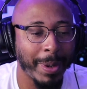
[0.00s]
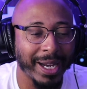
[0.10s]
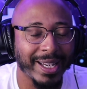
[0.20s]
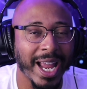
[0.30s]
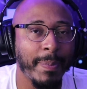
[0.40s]
but
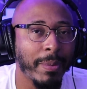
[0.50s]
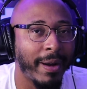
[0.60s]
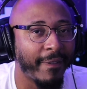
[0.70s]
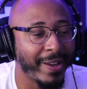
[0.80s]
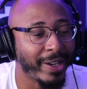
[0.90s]
I can't put
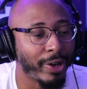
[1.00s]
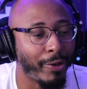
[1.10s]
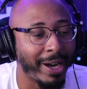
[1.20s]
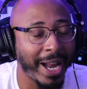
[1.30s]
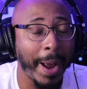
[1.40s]
my finger on
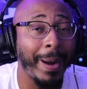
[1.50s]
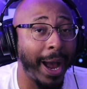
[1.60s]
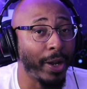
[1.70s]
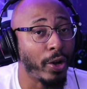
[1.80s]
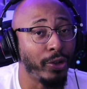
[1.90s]
it right now,
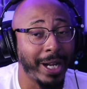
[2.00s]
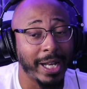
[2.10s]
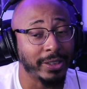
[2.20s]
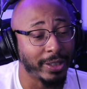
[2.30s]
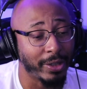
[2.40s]
but I know you
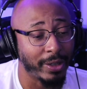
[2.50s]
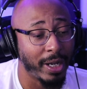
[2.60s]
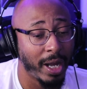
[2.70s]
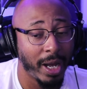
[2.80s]
guys know.